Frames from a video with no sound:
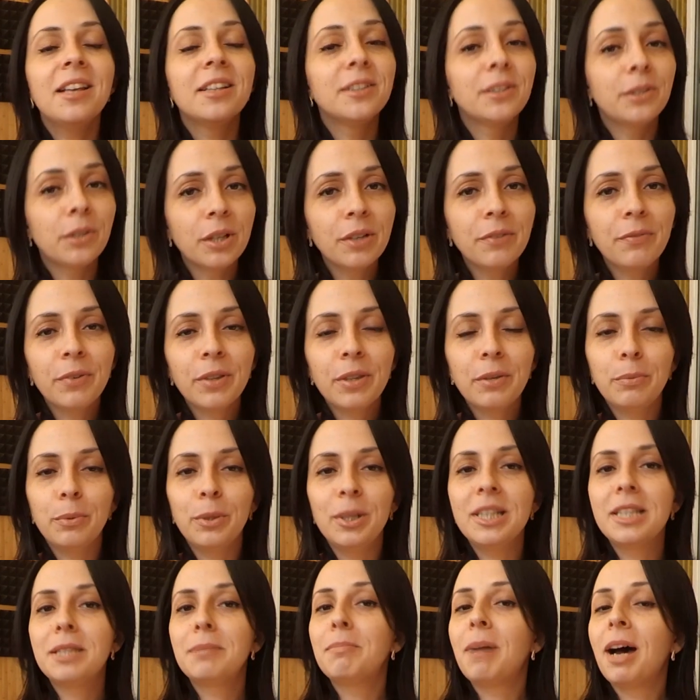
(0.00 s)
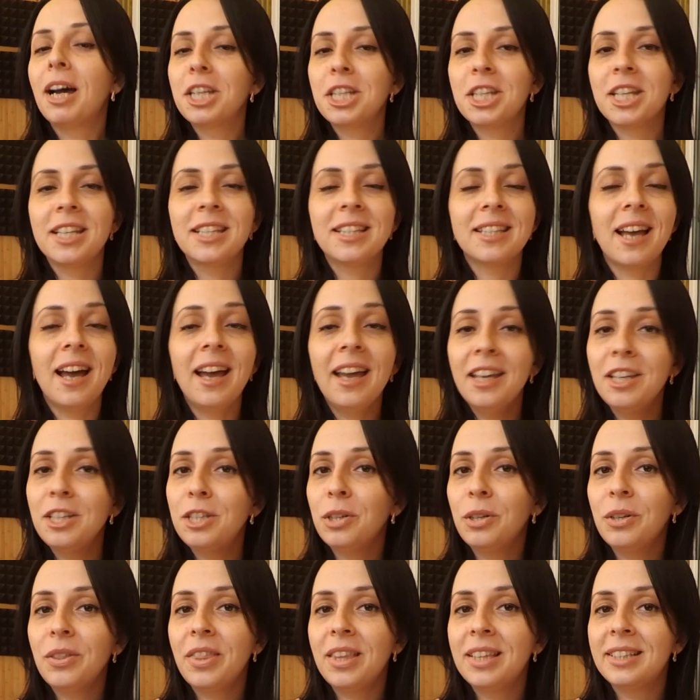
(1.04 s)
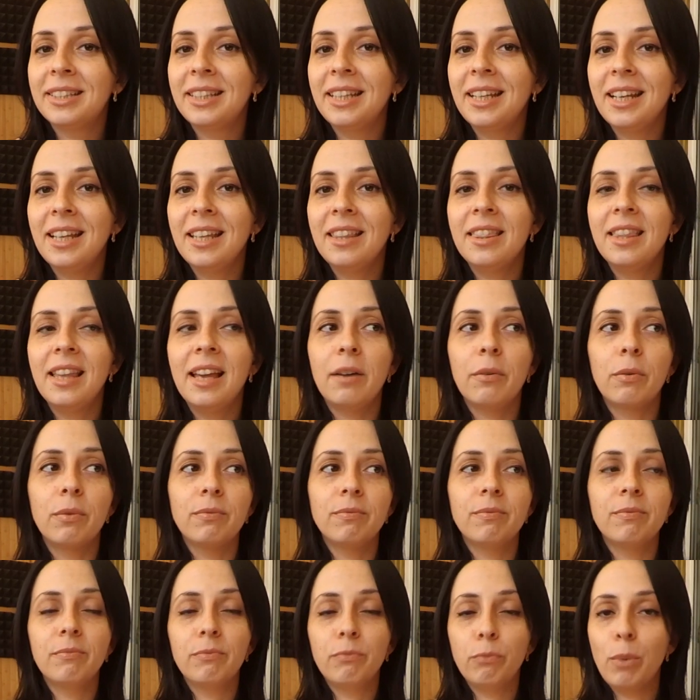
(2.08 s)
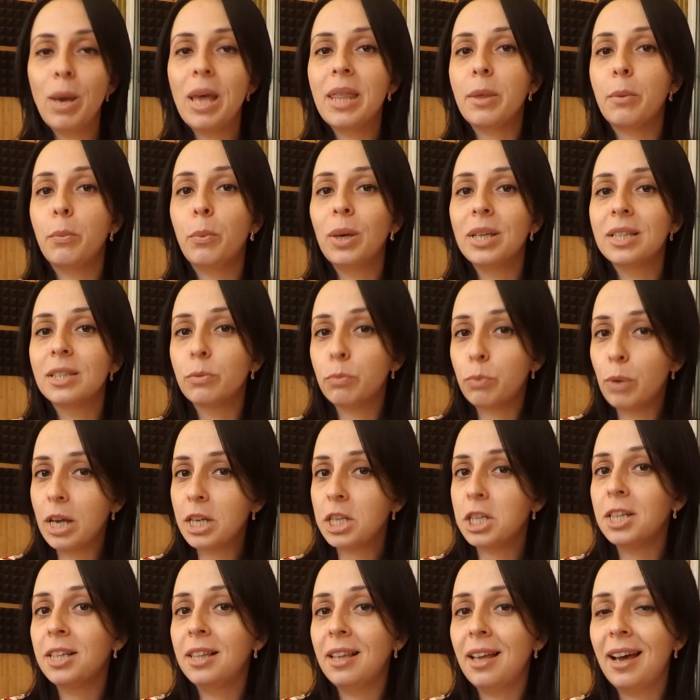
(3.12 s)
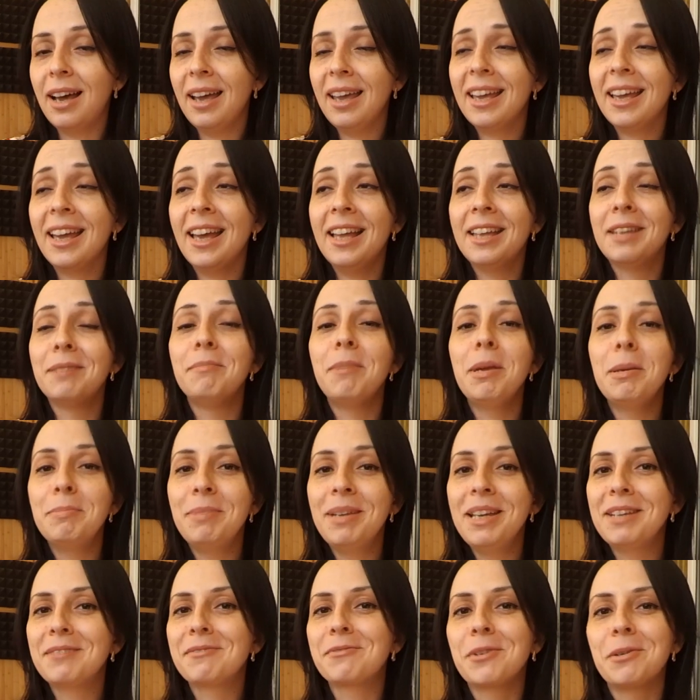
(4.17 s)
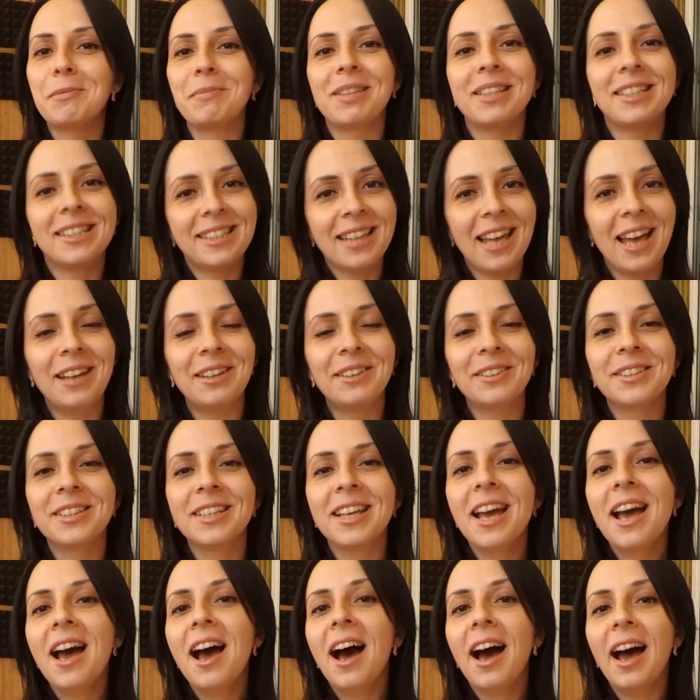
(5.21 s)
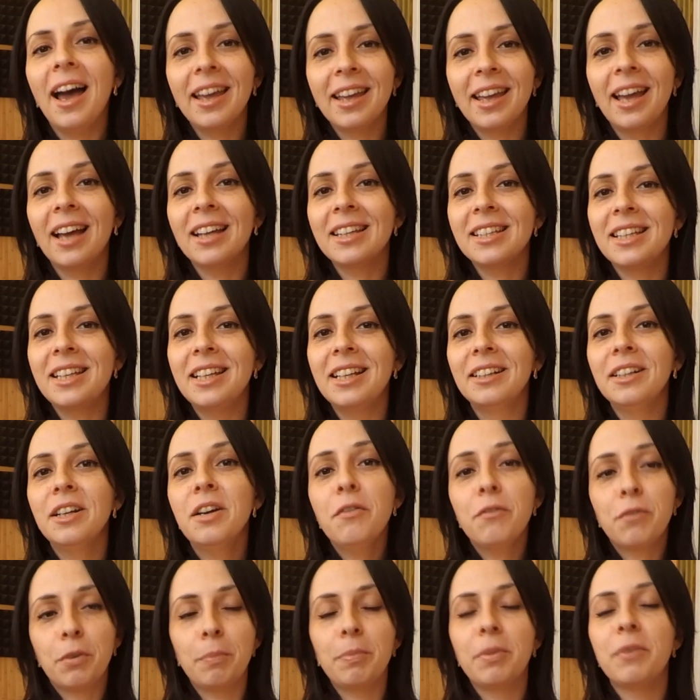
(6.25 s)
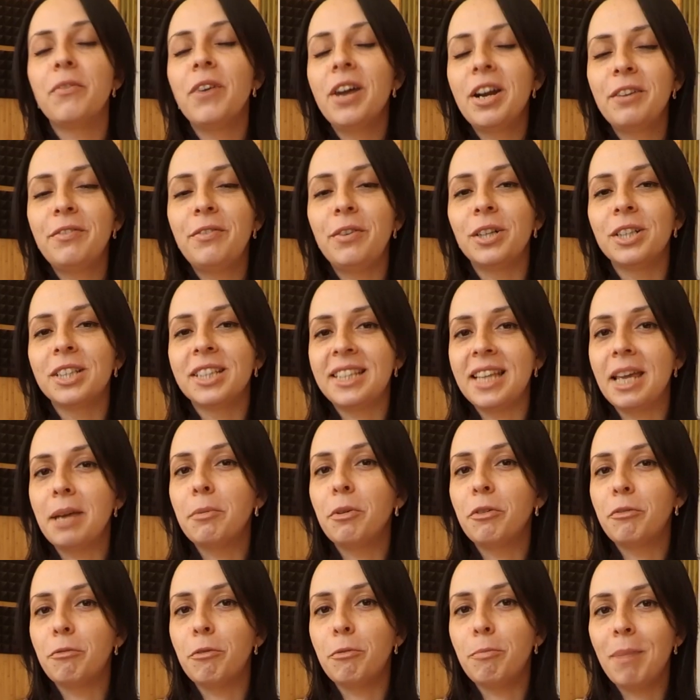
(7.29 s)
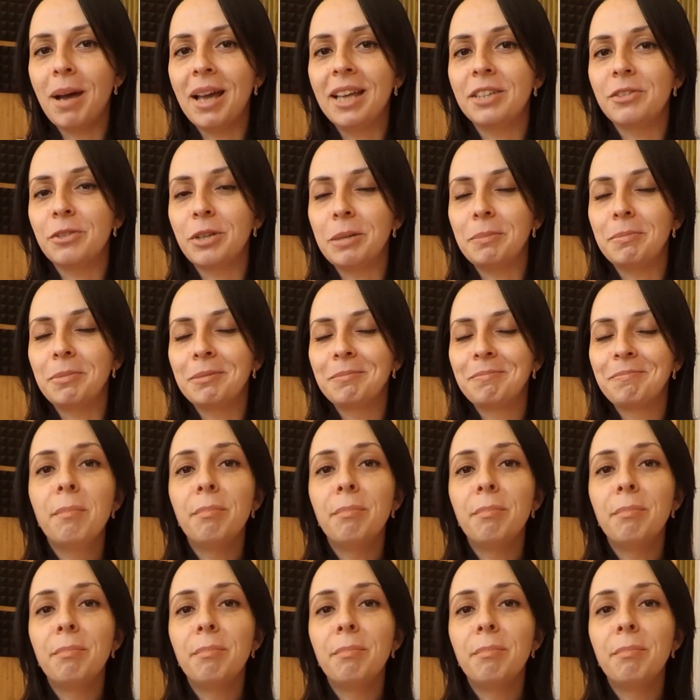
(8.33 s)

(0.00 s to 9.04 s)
Sorry for the voice, much as I enjoyed the city, their weather was Russian-like, and me being from the south, I got ill from the very first day of my trip.